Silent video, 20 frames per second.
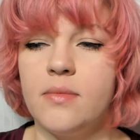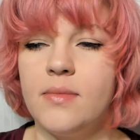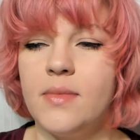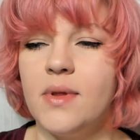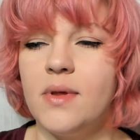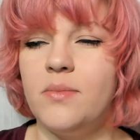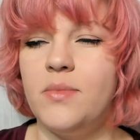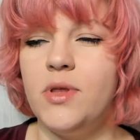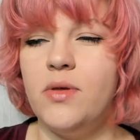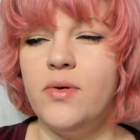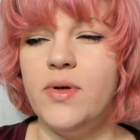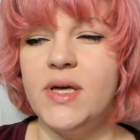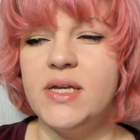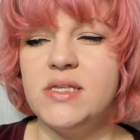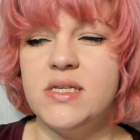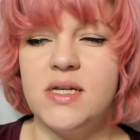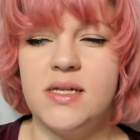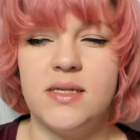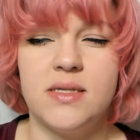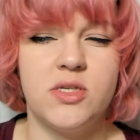I mean, you can
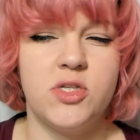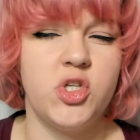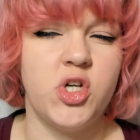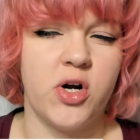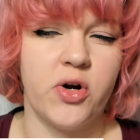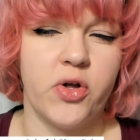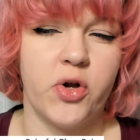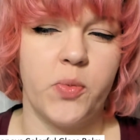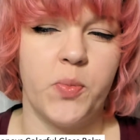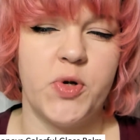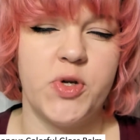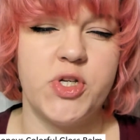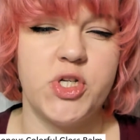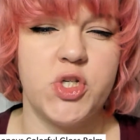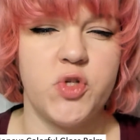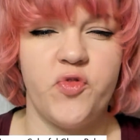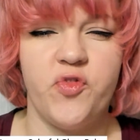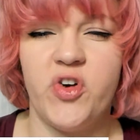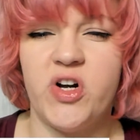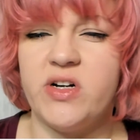tell it's darker, but
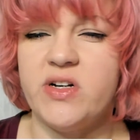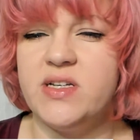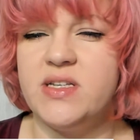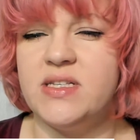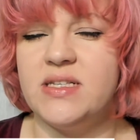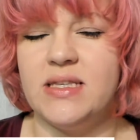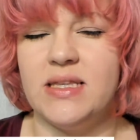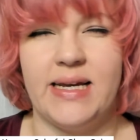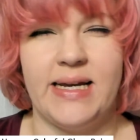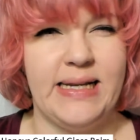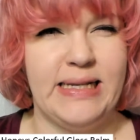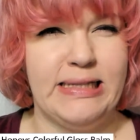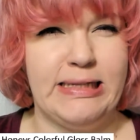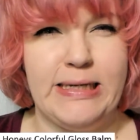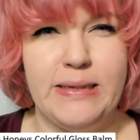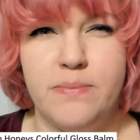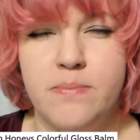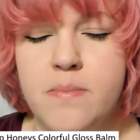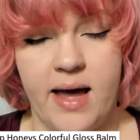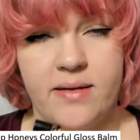just very
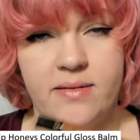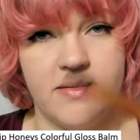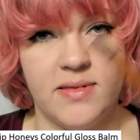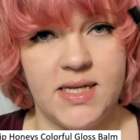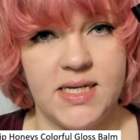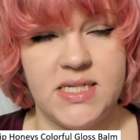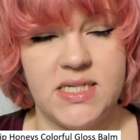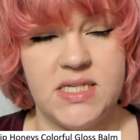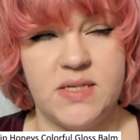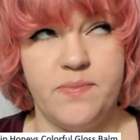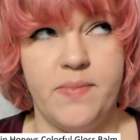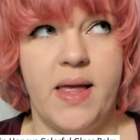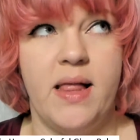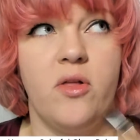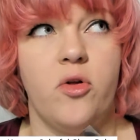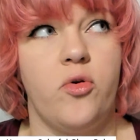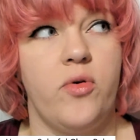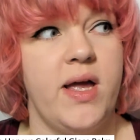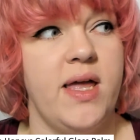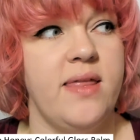slightly. They smell
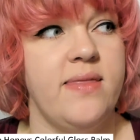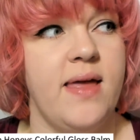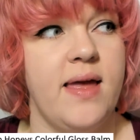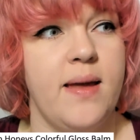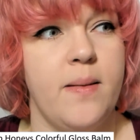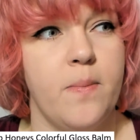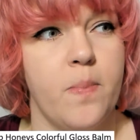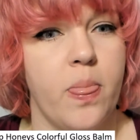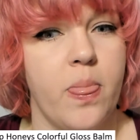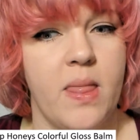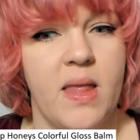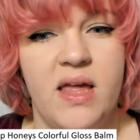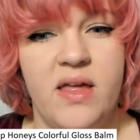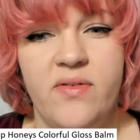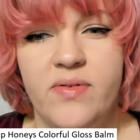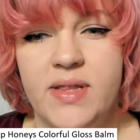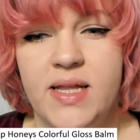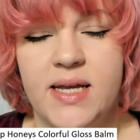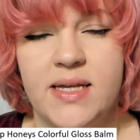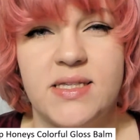great. They
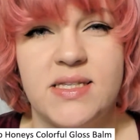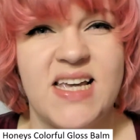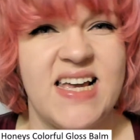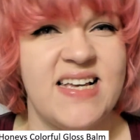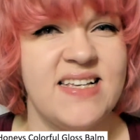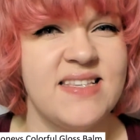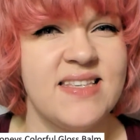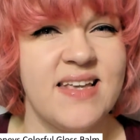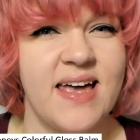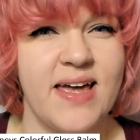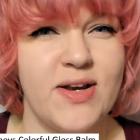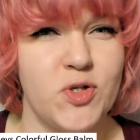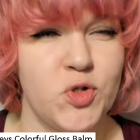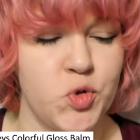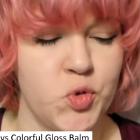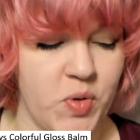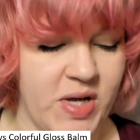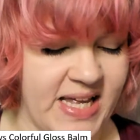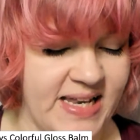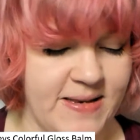even like taste kind of
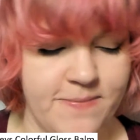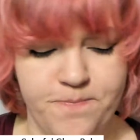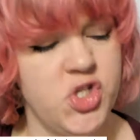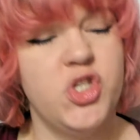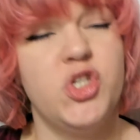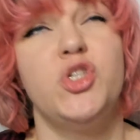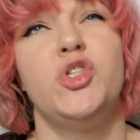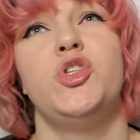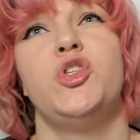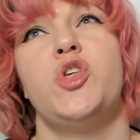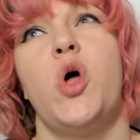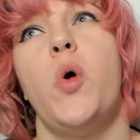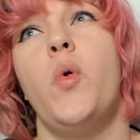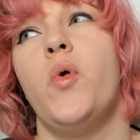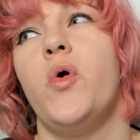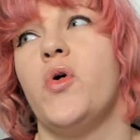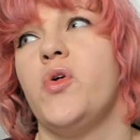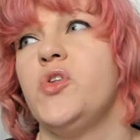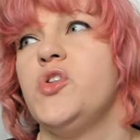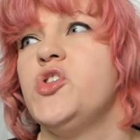sweet. Just so
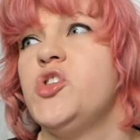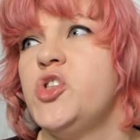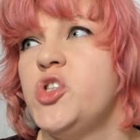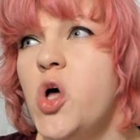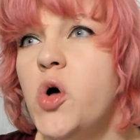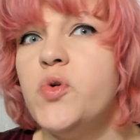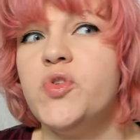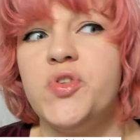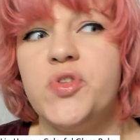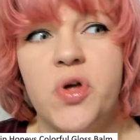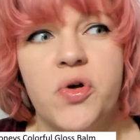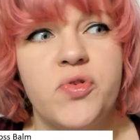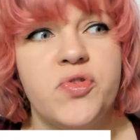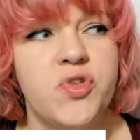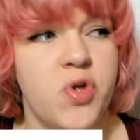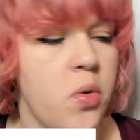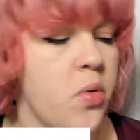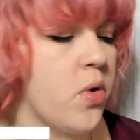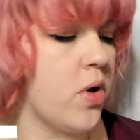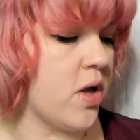good. So
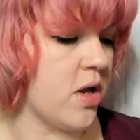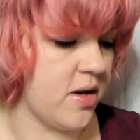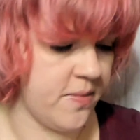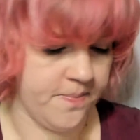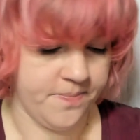good.